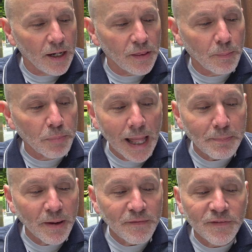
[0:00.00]
The Black
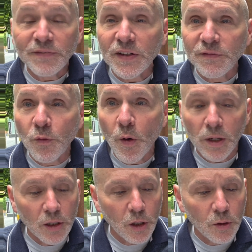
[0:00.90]
Bay 54
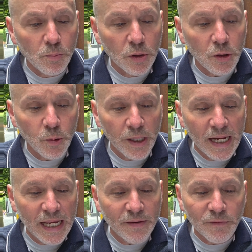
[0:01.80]
Lagoon Blue
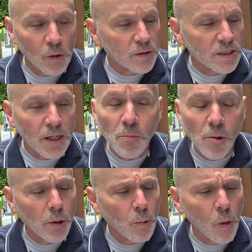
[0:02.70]
evokes
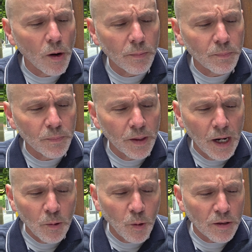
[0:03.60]
somewhere warm,
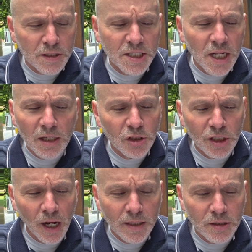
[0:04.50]
where the sun
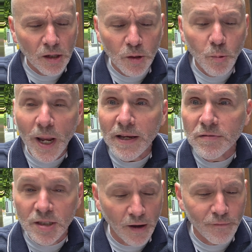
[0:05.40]
shines on the
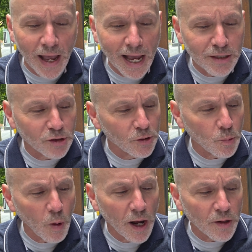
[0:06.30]
waves of azure
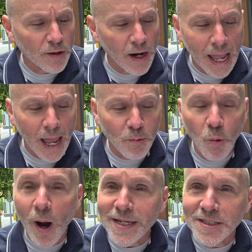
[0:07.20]
water and
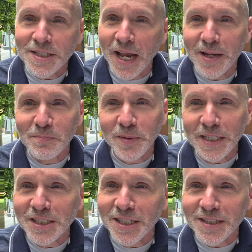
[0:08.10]
white sand
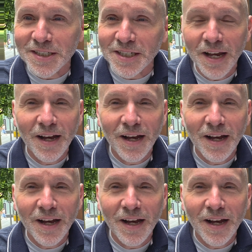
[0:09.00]
beaches.